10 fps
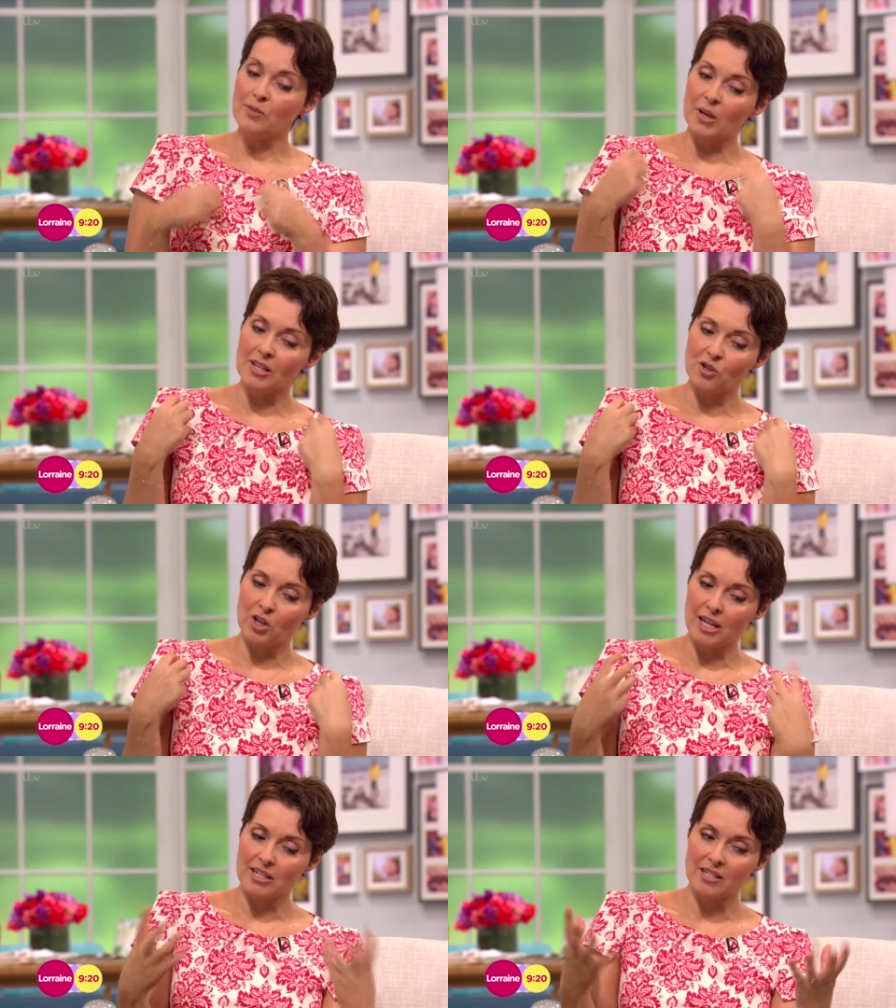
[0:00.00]
because you're
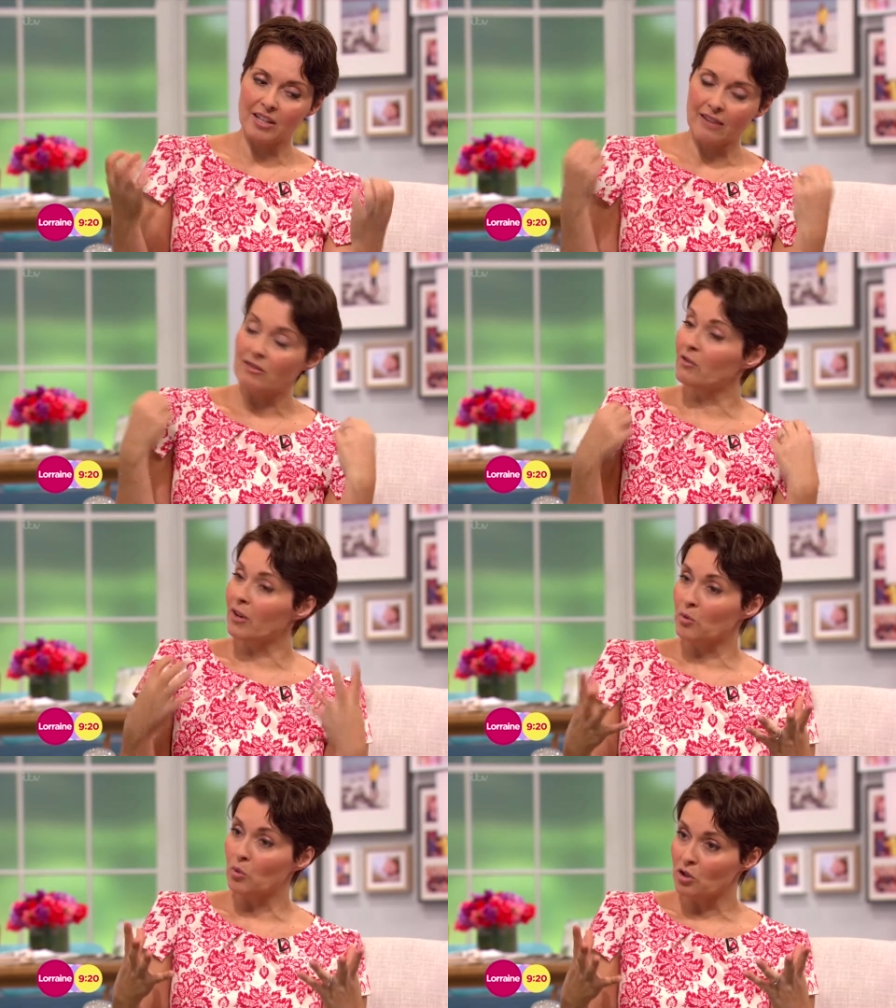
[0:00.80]
going to get rid of
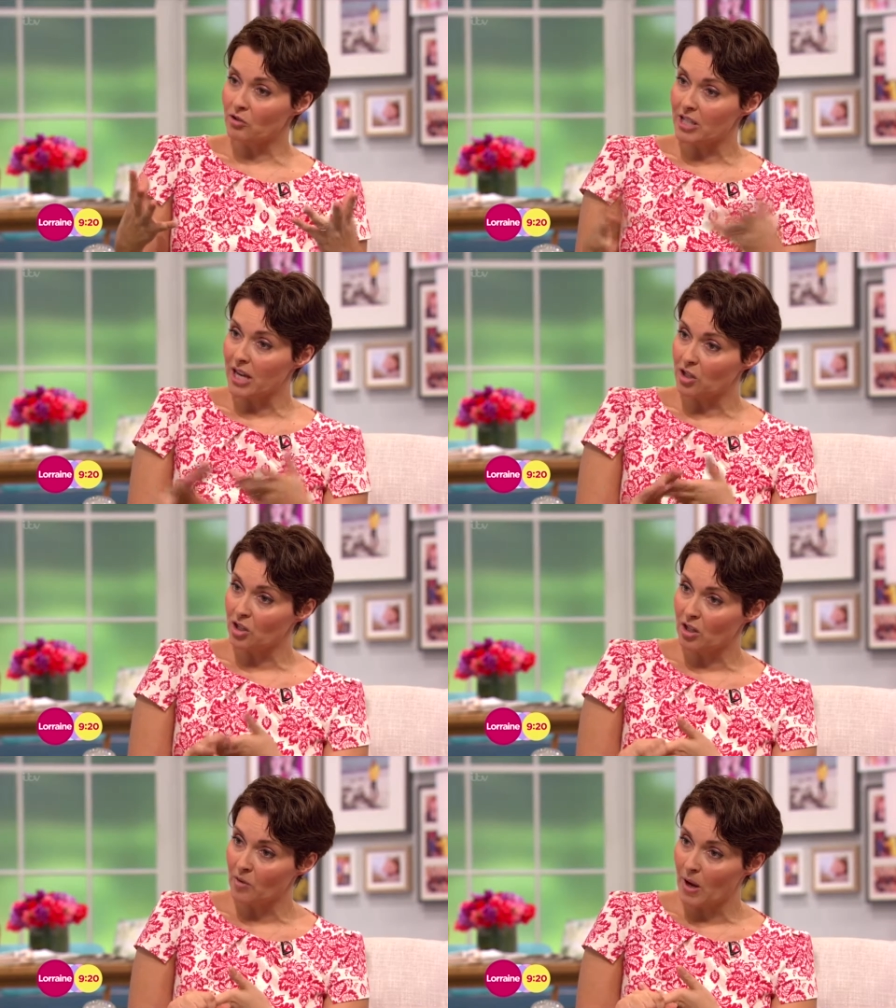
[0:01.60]
any water
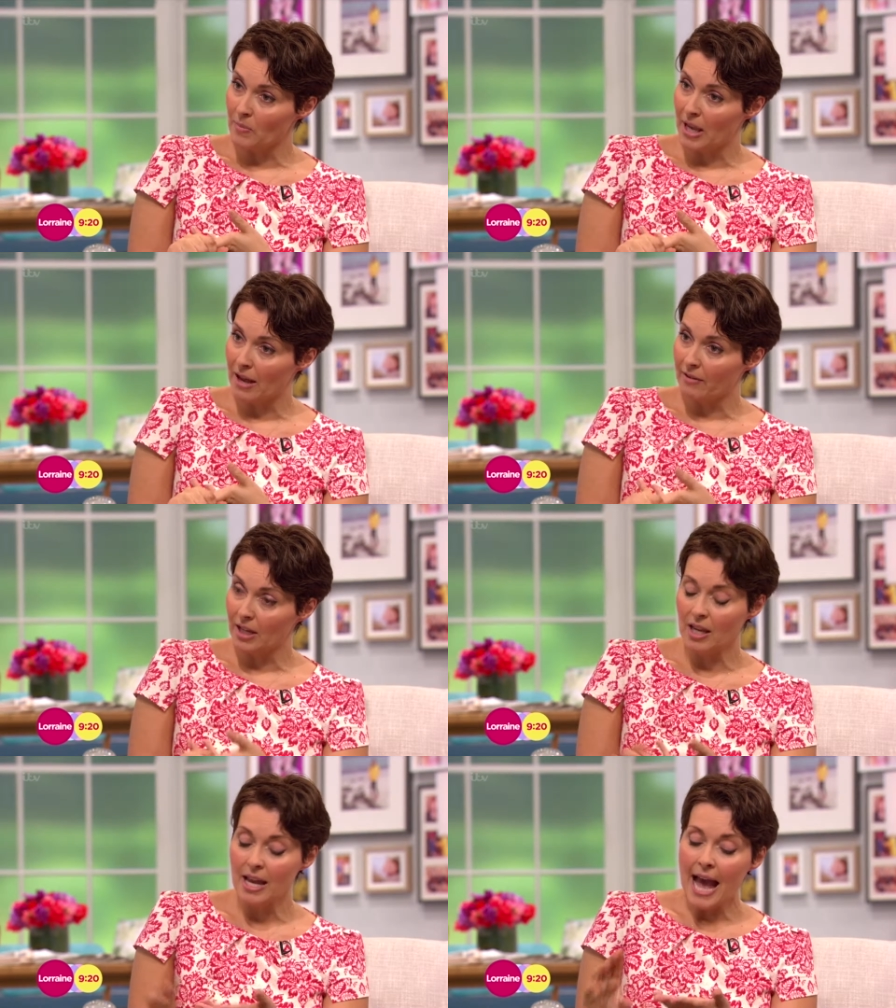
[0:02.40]
retention that you might be having.
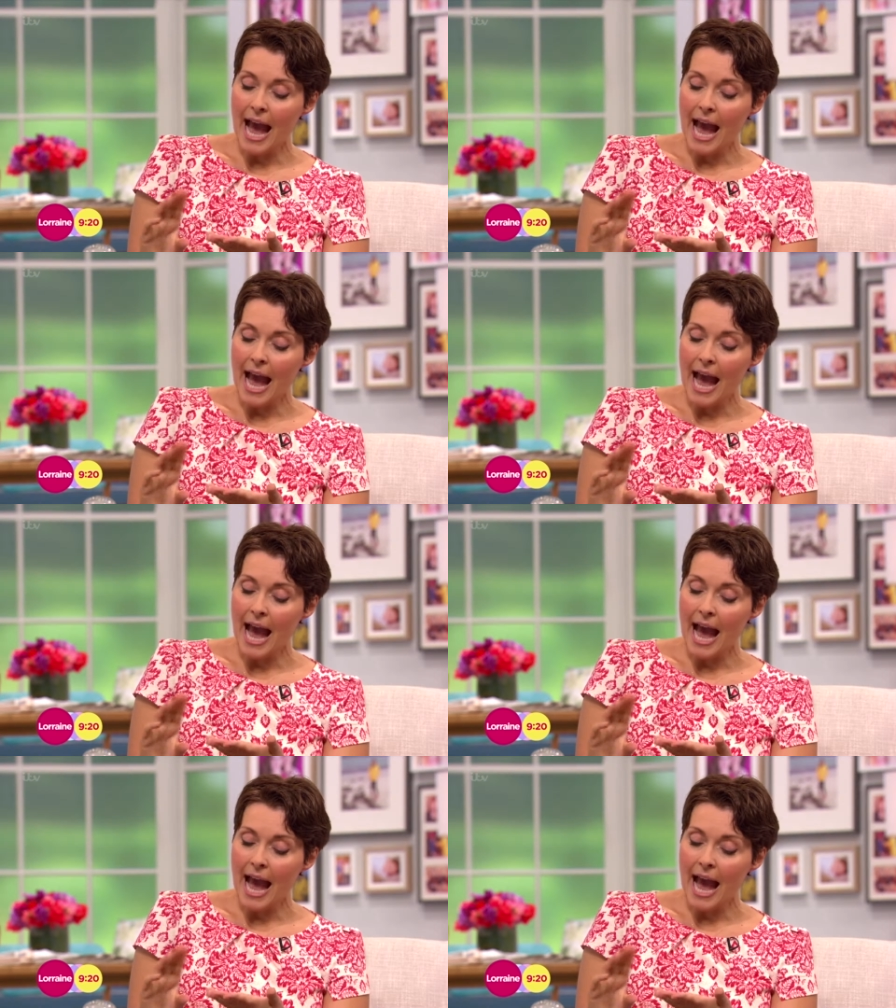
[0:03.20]
Sure.